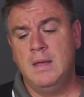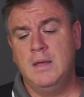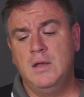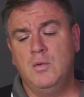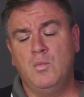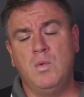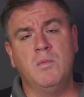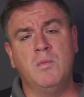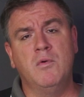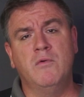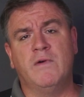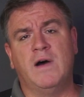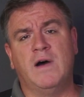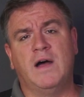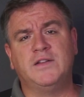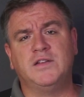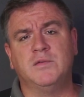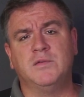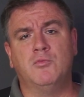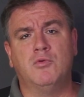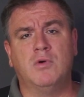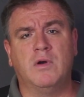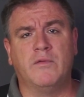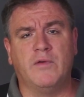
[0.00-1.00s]
We move on
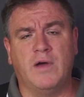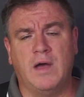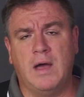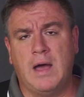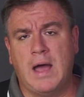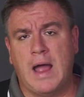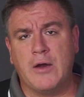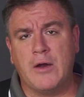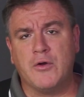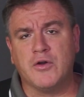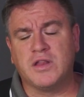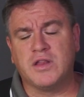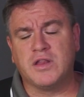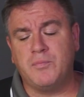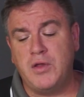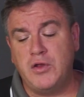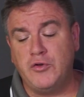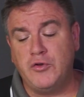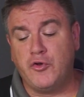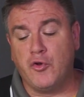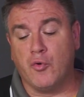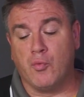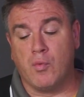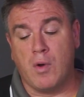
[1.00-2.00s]
to more of a higher
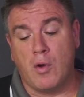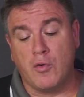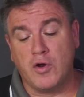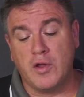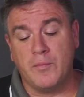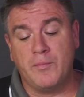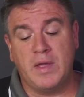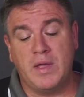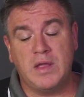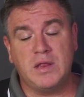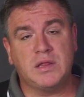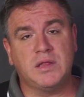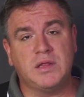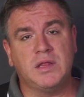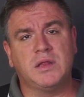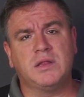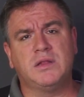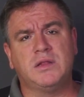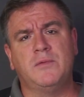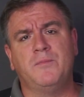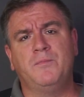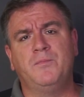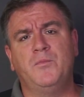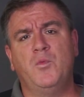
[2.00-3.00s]
speed corona based
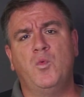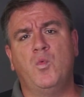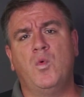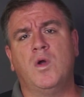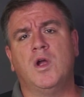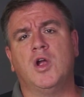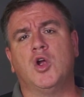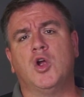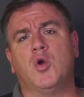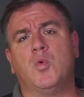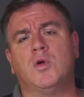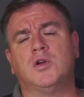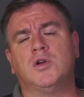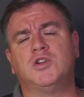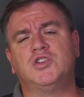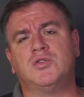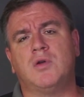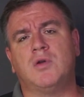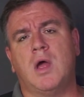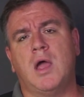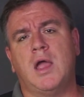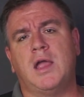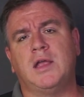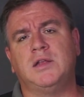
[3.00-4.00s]
system where we're
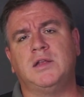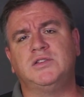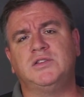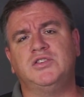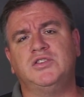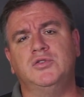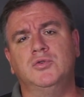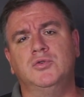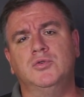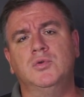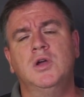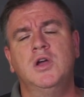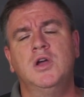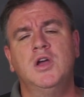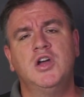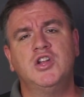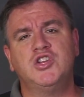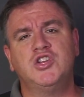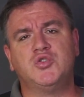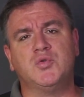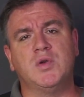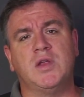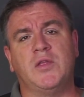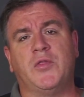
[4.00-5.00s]
trying to
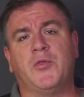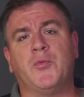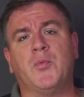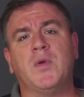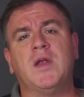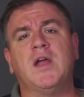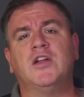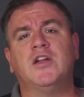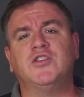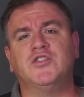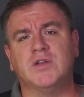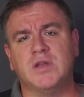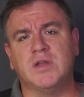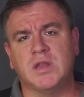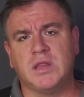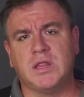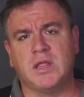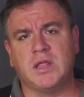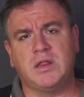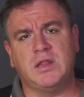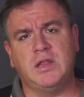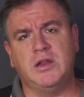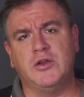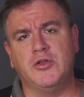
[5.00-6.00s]
treat
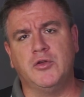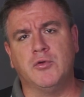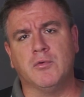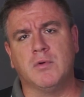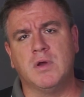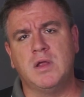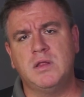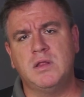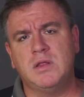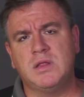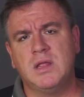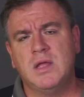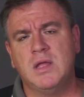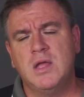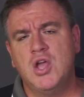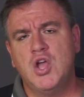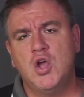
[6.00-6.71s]
360 degrees.